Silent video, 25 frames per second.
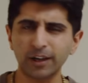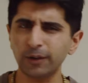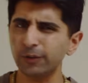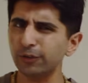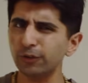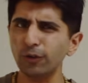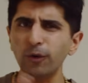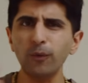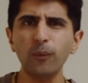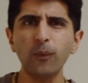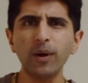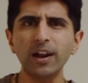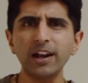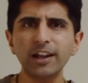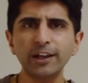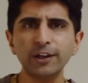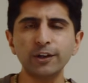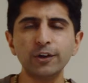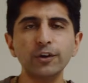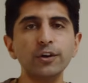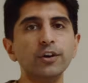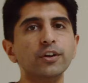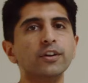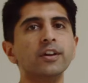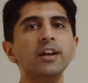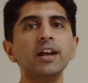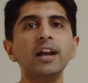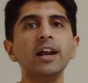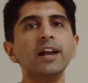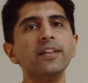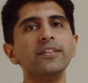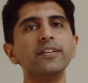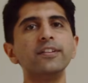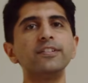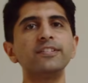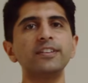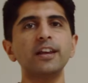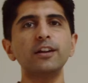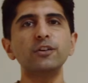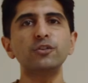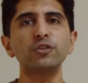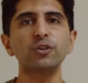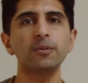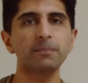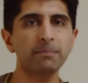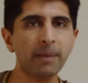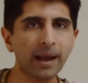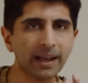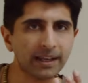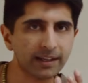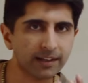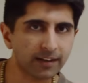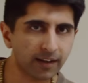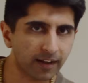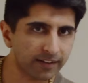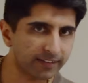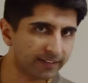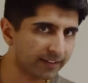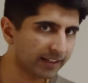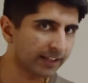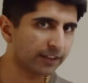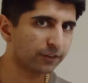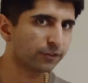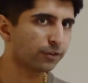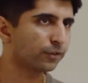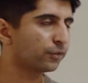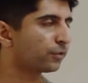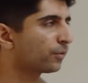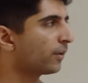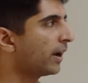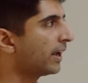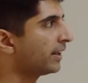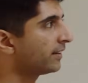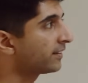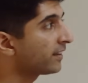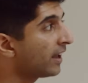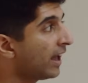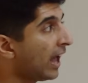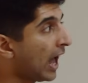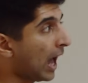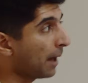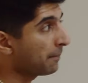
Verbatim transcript: Now, it's all well and good, the central bank cutting interest rates,